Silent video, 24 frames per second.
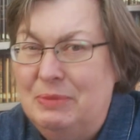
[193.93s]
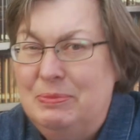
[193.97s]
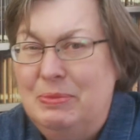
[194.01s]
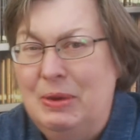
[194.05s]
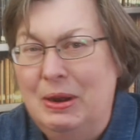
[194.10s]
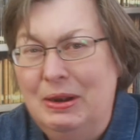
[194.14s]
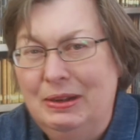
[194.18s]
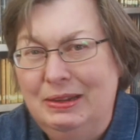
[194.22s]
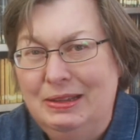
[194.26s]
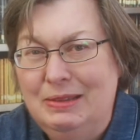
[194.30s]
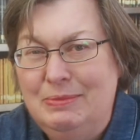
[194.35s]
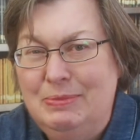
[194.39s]

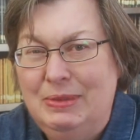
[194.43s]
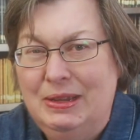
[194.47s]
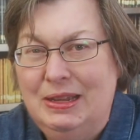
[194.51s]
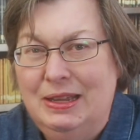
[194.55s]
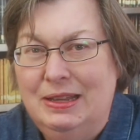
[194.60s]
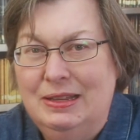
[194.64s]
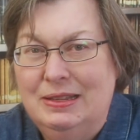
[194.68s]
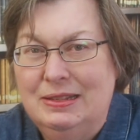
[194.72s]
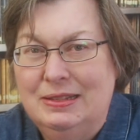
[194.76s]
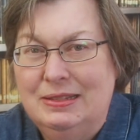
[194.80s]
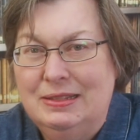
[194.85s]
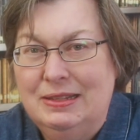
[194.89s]
partly
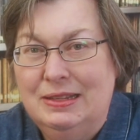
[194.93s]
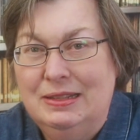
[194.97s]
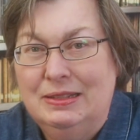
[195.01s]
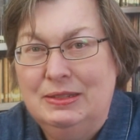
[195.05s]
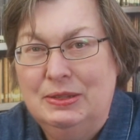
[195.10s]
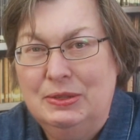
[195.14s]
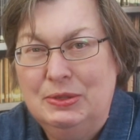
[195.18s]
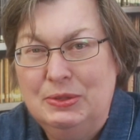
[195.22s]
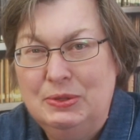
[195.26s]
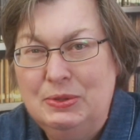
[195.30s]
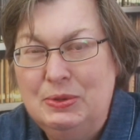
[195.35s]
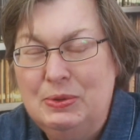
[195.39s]
because it's
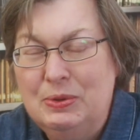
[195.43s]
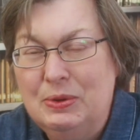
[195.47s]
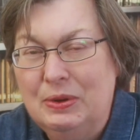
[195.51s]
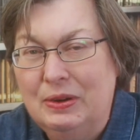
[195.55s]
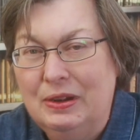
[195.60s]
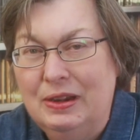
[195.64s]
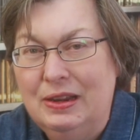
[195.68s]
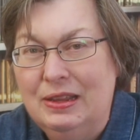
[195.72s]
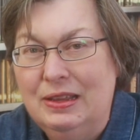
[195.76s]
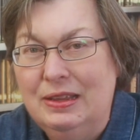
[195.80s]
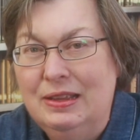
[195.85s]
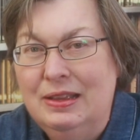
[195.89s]
a
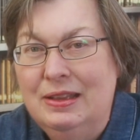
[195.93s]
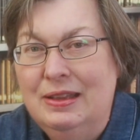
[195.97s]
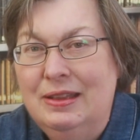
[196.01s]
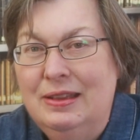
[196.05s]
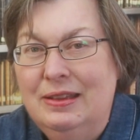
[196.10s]
story